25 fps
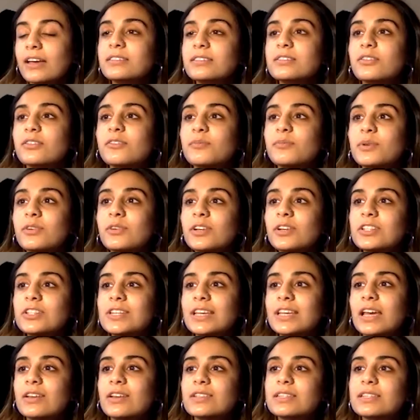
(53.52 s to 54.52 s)
I've been reaching
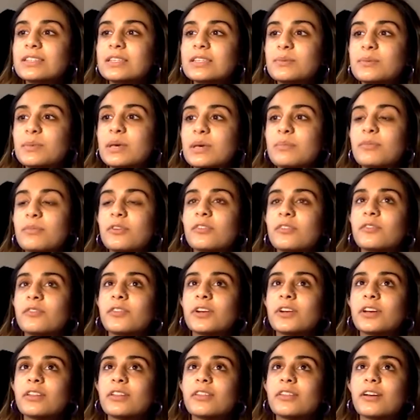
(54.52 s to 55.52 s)
out to some people for
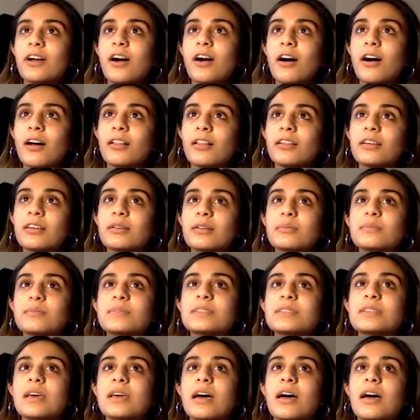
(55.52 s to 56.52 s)
the columns,
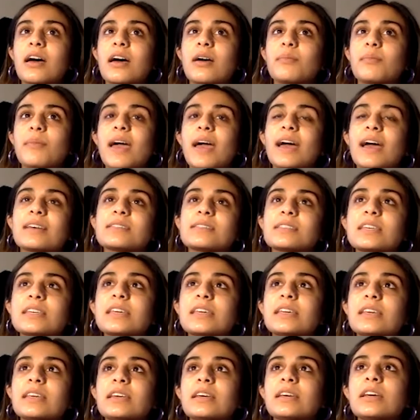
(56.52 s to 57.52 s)
um,
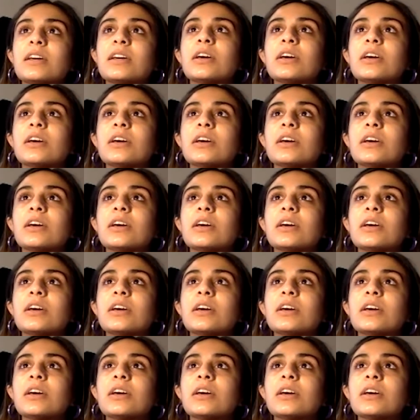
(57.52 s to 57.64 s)
asking